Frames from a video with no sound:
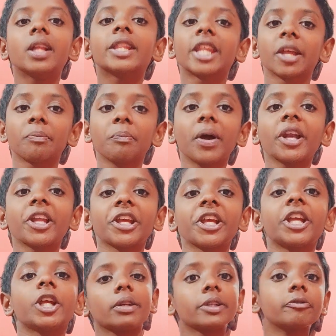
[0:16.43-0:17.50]
their money
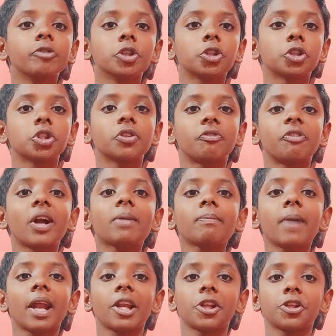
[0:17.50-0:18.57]
in which the fund
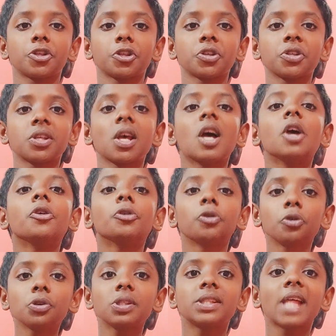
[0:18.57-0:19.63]
managers
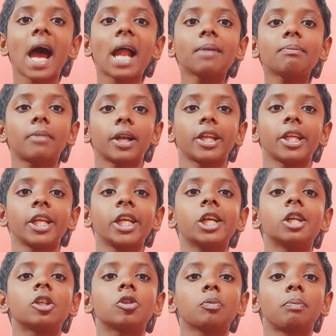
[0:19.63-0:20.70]
use that money
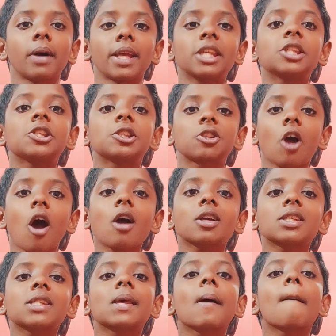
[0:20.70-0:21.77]
to buy
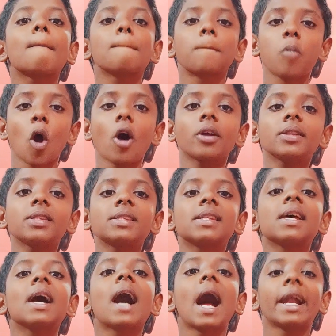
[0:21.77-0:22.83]
stocks, bonds
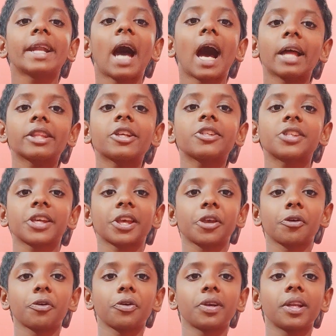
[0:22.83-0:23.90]
and other
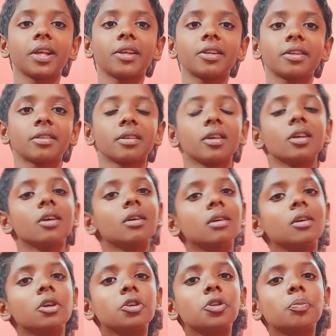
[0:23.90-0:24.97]
securities.
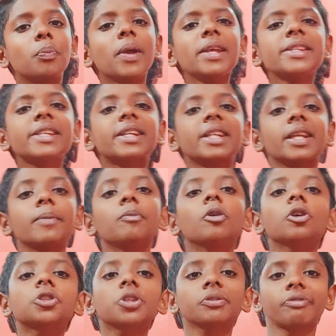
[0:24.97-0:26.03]
So basically,
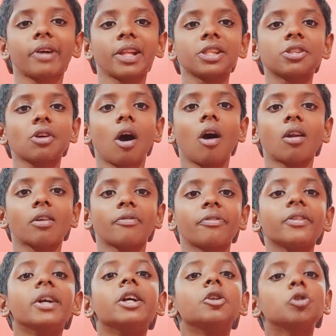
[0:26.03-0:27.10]
mutual funds are of
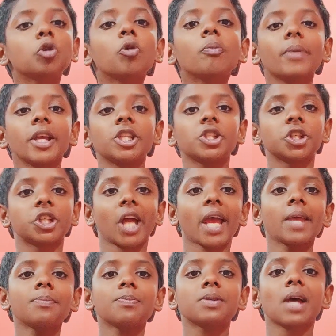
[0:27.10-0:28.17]
two major
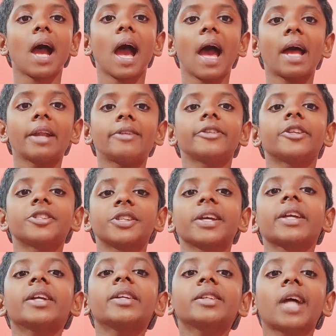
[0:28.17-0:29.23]
types and the
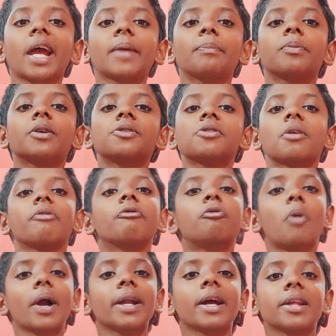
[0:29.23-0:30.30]
second type is of
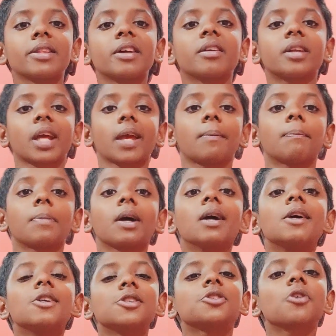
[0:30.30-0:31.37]
one other type.
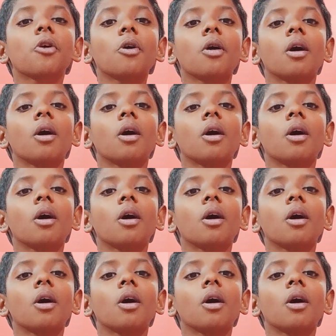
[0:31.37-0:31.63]
So